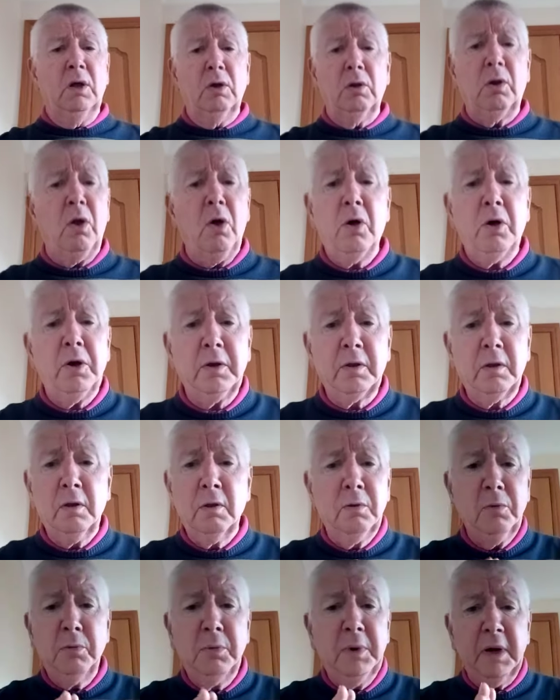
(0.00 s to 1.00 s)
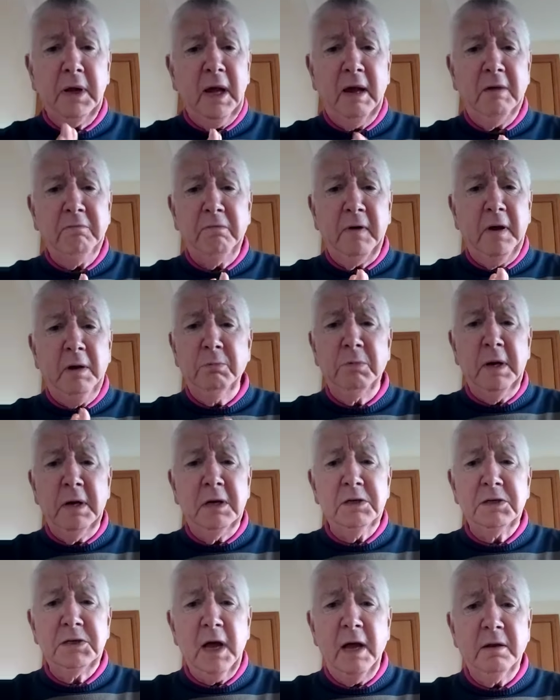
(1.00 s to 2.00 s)
Lord, we ken fine we
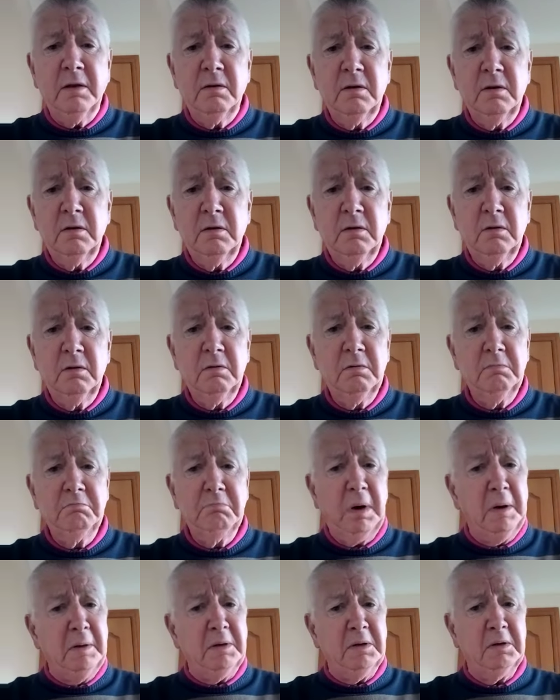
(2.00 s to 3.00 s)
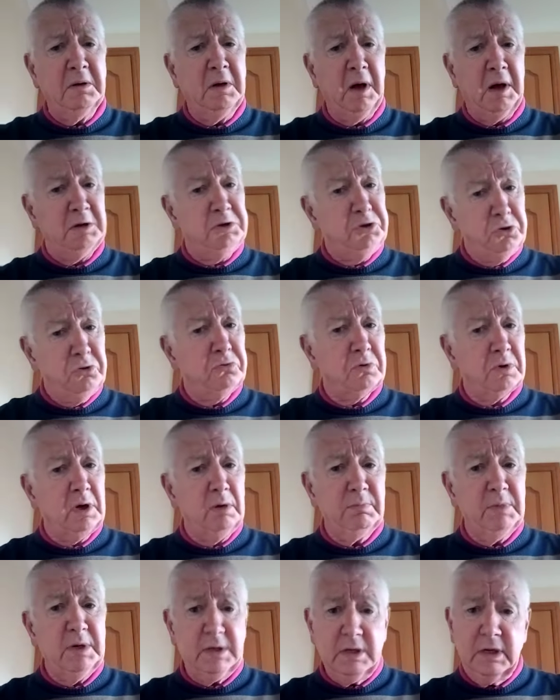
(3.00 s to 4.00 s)
hae sinned, but a joke
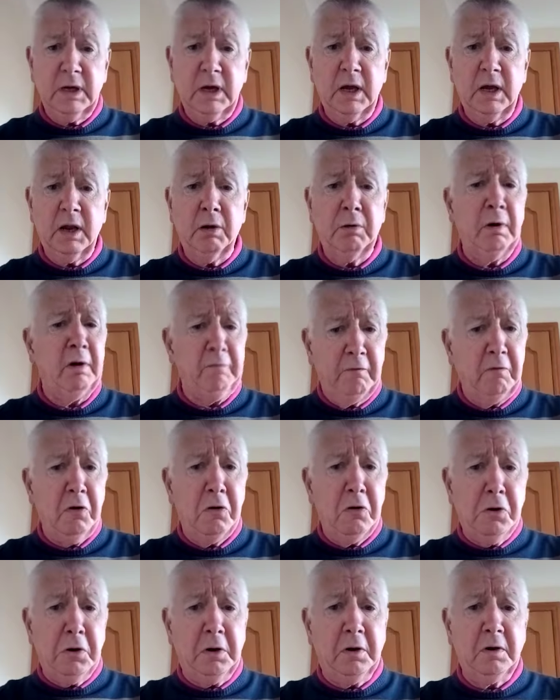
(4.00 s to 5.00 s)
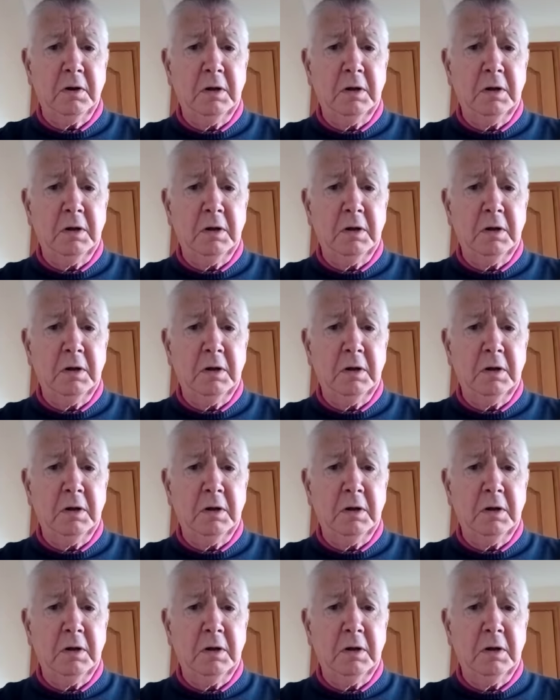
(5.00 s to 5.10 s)
can be taken our for.